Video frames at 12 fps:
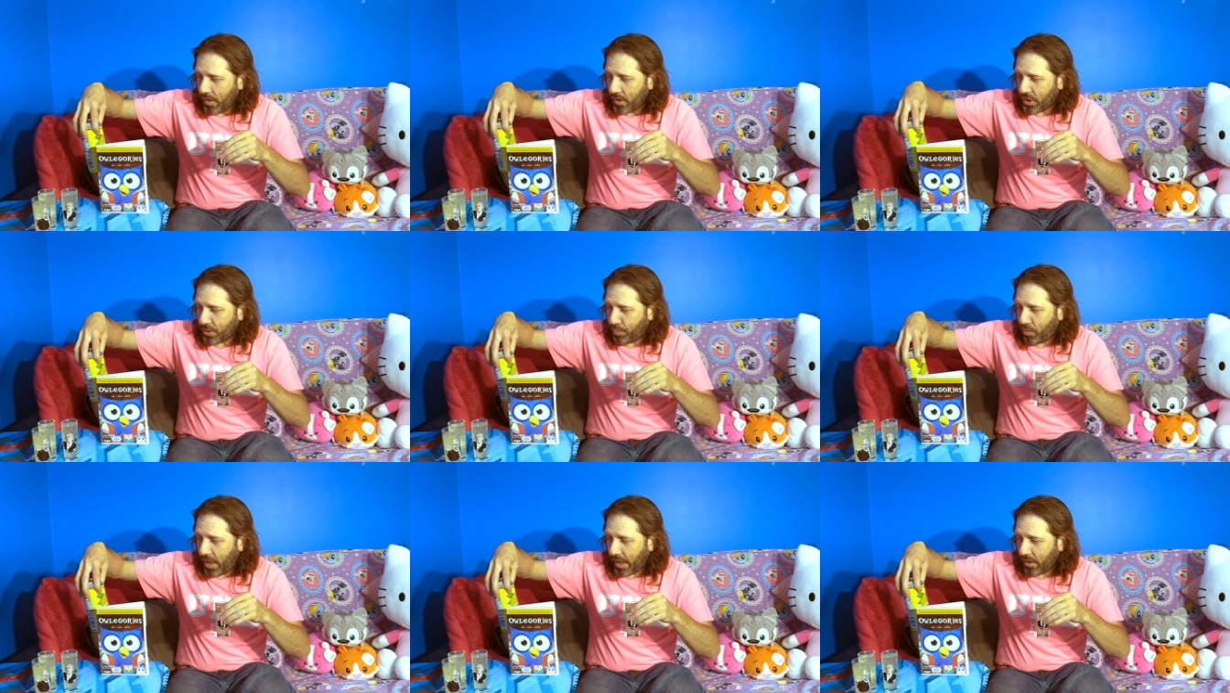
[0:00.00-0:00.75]

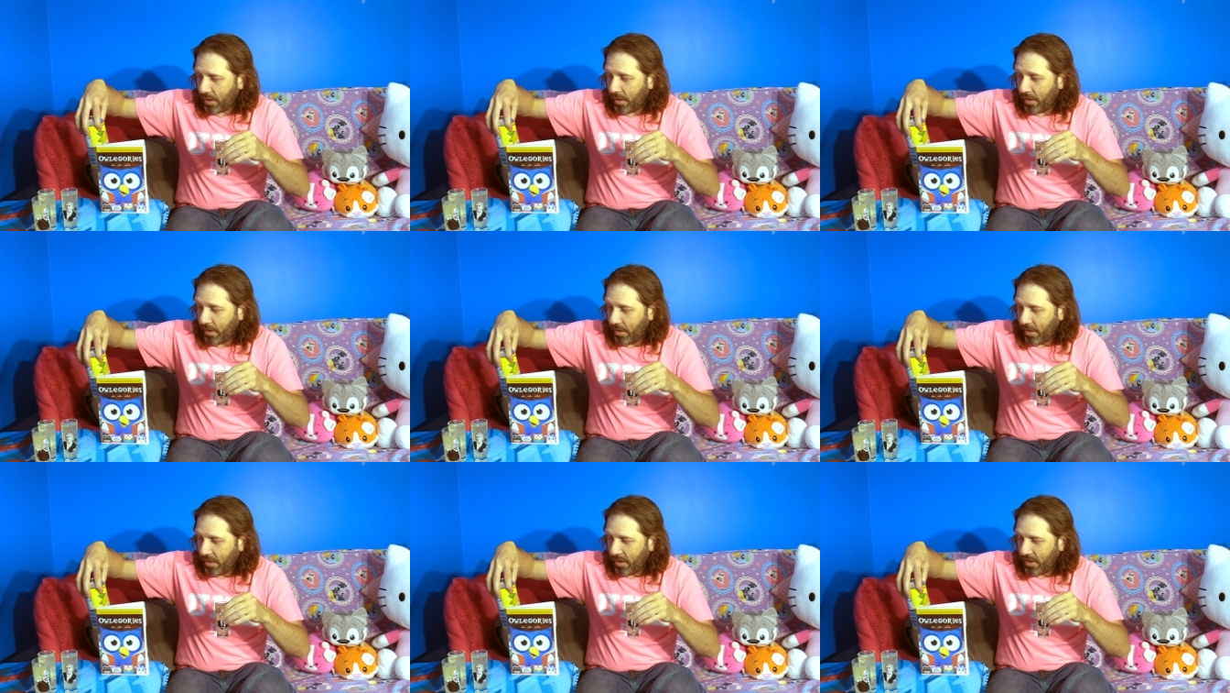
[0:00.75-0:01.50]
Sprecher
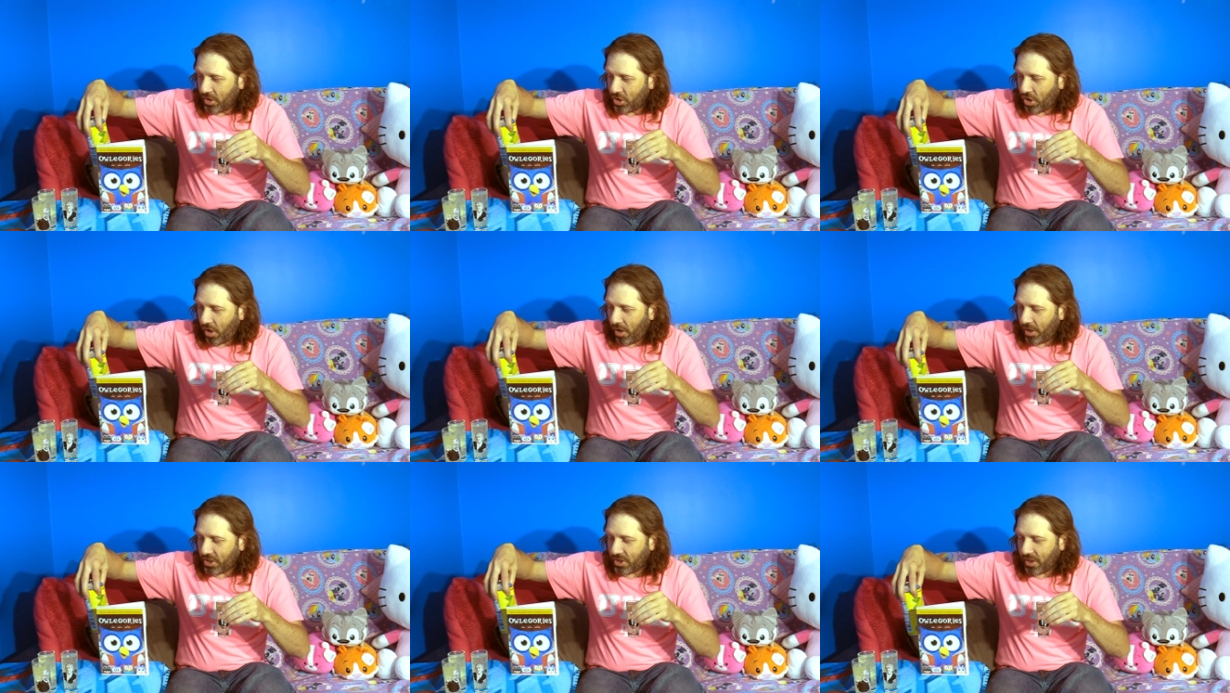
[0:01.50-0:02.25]

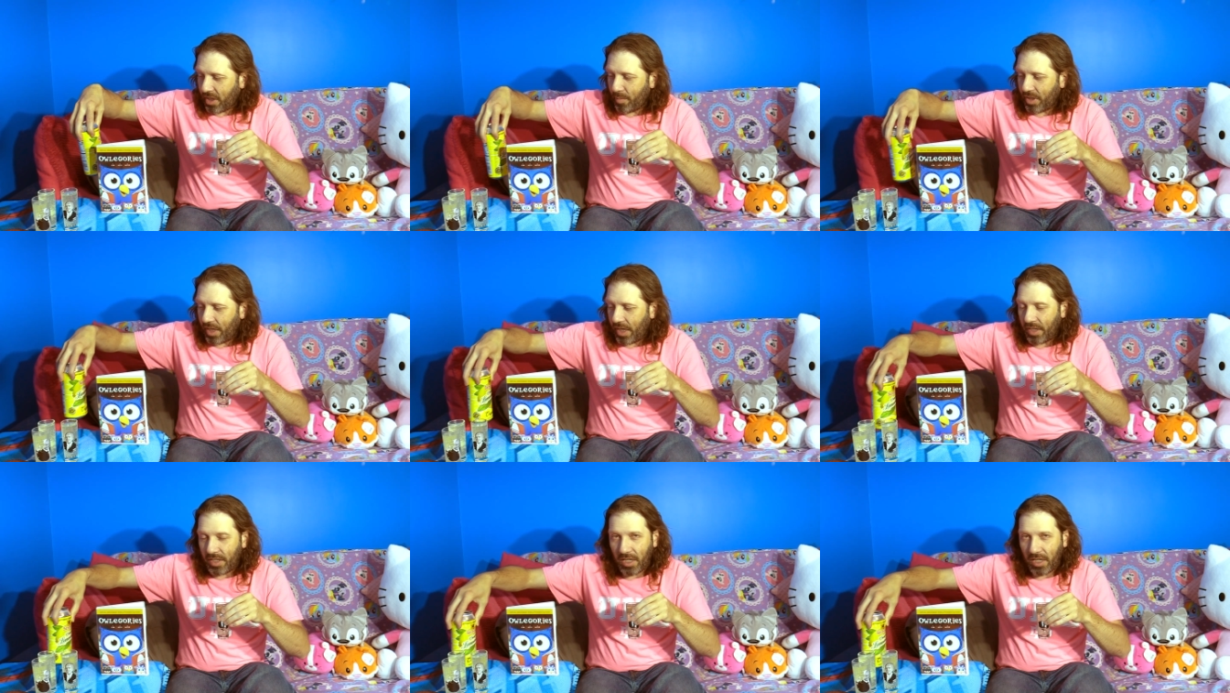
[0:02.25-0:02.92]
Charged Lemonade.